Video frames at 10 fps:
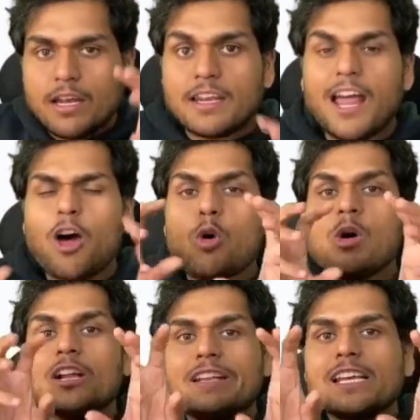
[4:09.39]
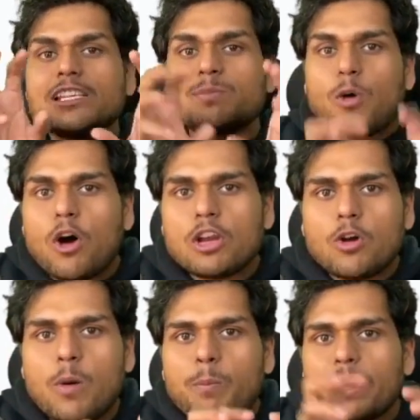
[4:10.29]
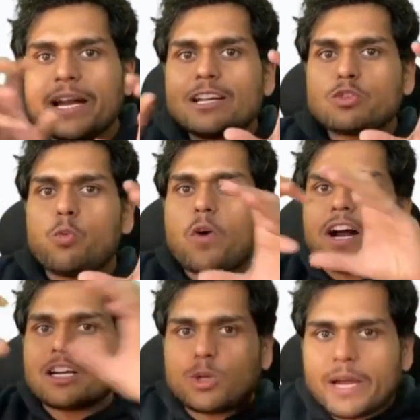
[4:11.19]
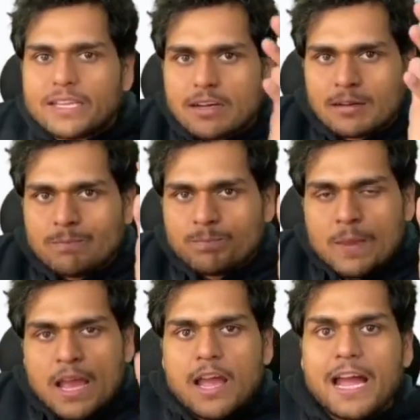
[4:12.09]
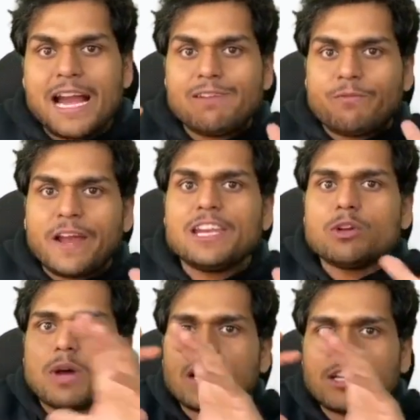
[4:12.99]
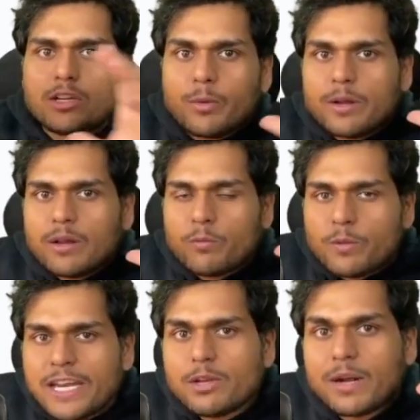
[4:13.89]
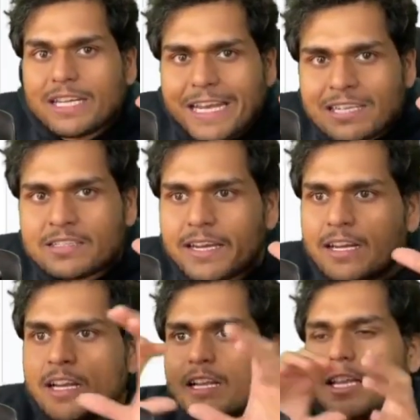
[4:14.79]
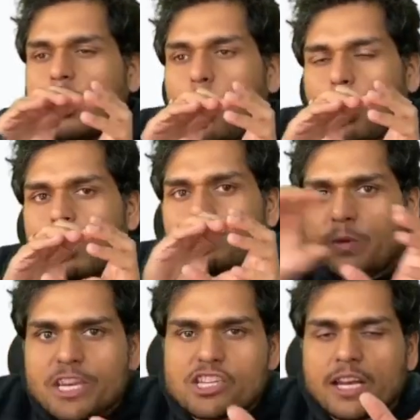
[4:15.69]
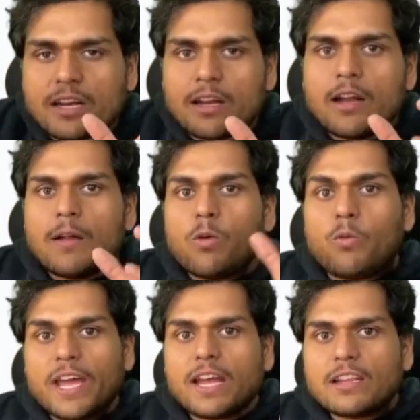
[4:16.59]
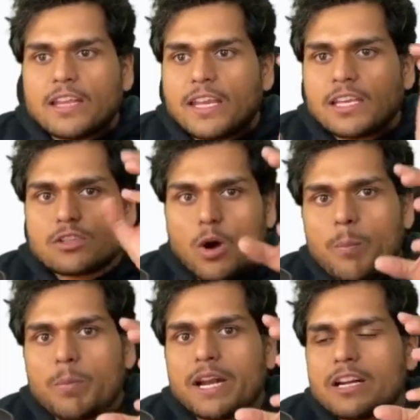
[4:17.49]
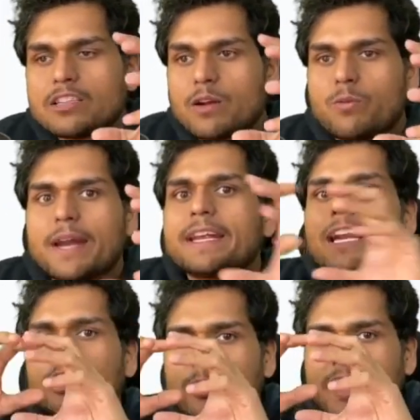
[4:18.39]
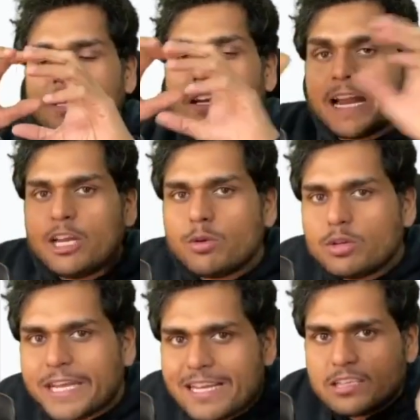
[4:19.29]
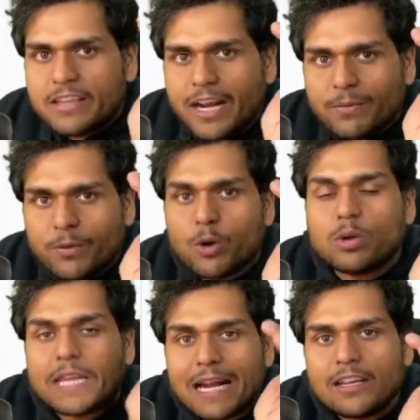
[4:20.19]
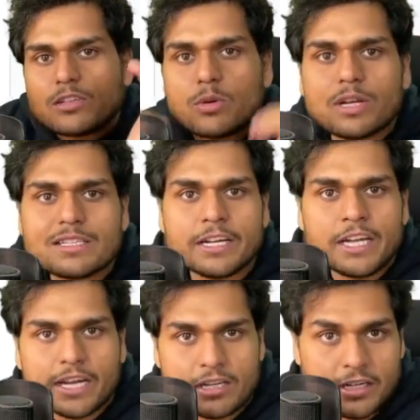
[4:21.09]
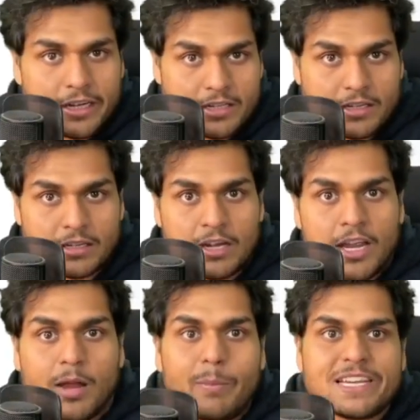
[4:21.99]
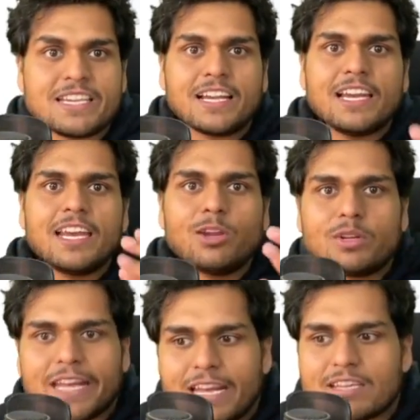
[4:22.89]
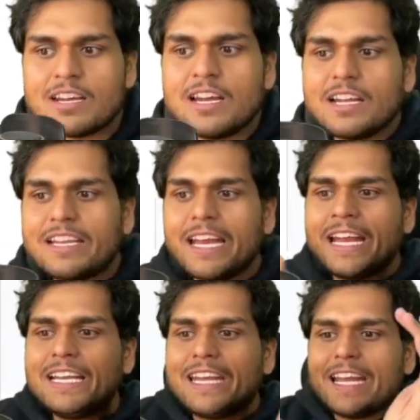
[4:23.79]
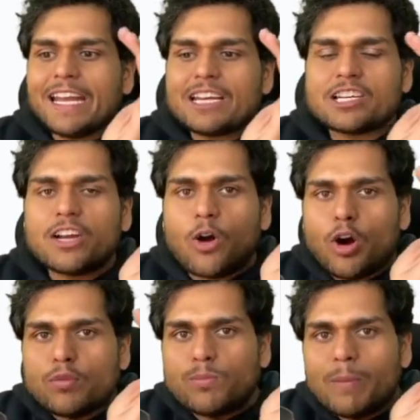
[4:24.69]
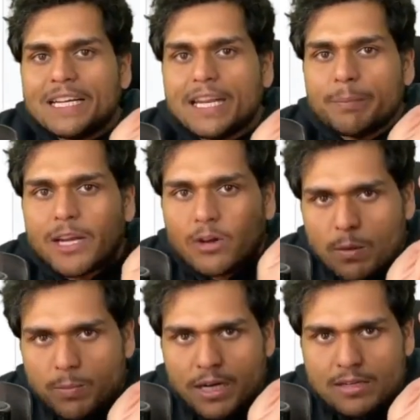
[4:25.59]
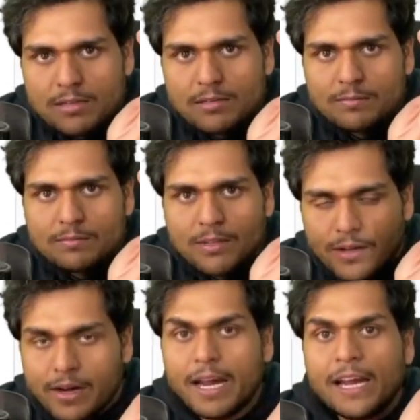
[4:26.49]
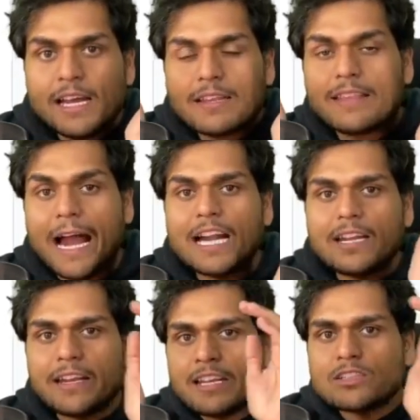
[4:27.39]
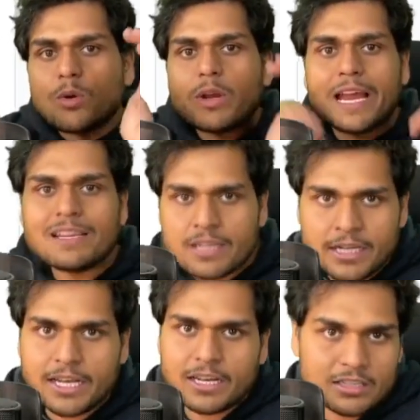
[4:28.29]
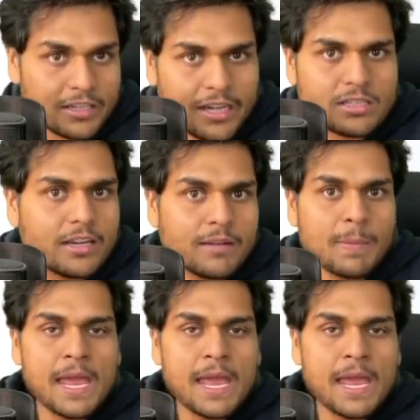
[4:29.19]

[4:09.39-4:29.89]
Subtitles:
Now these small components work together, and when you are testing the whole feature where these components are working together and you test that flow, that is known as integration testing. Basically, you test the integration of multiple components. Okay, that is known as integration testing.